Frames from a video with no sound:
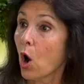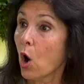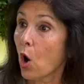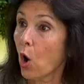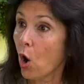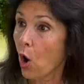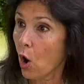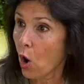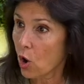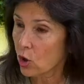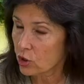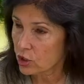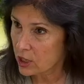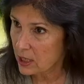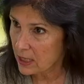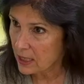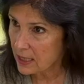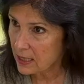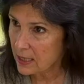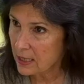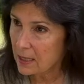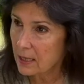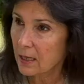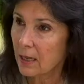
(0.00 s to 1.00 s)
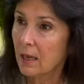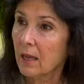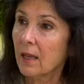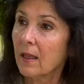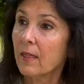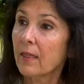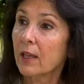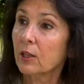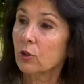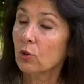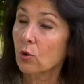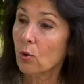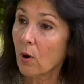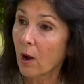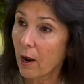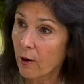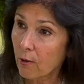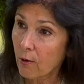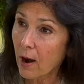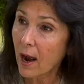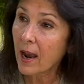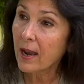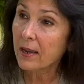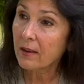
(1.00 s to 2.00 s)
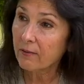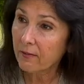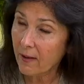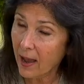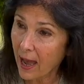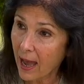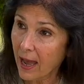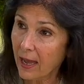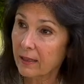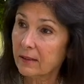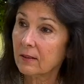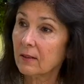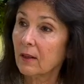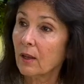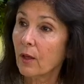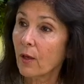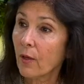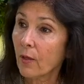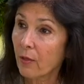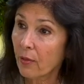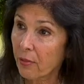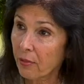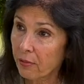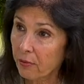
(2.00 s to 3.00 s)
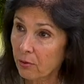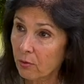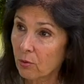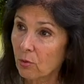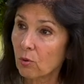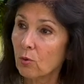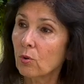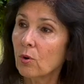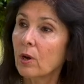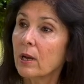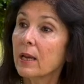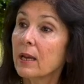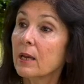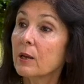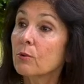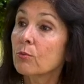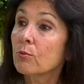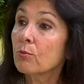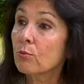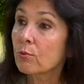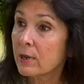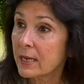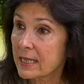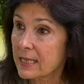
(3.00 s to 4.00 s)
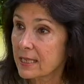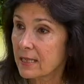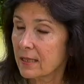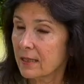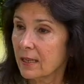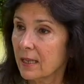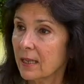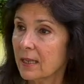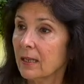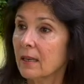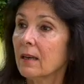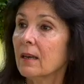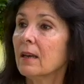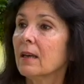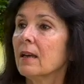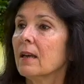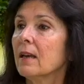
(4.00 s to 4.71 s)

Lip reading: causes that you arrive at through reasoning